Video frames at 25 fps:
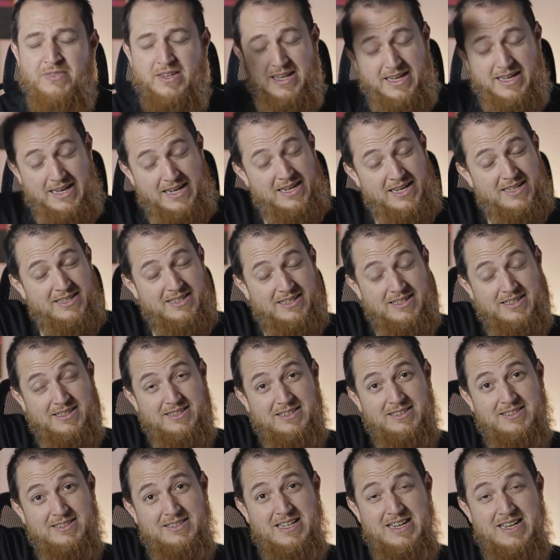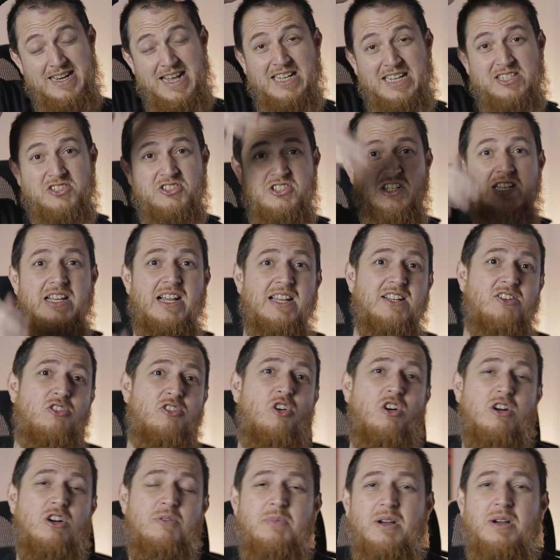And the next day I
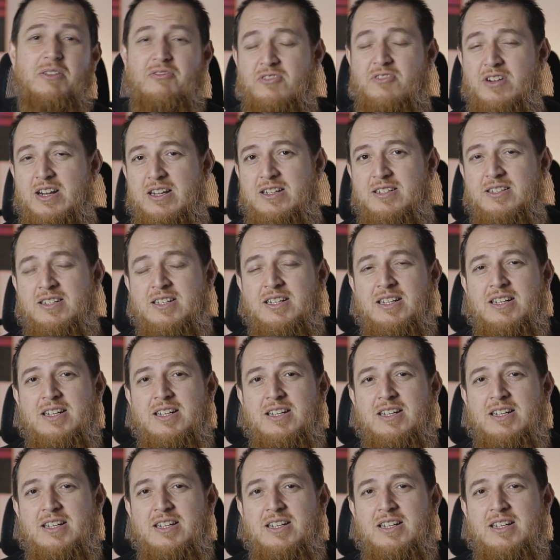called my friend.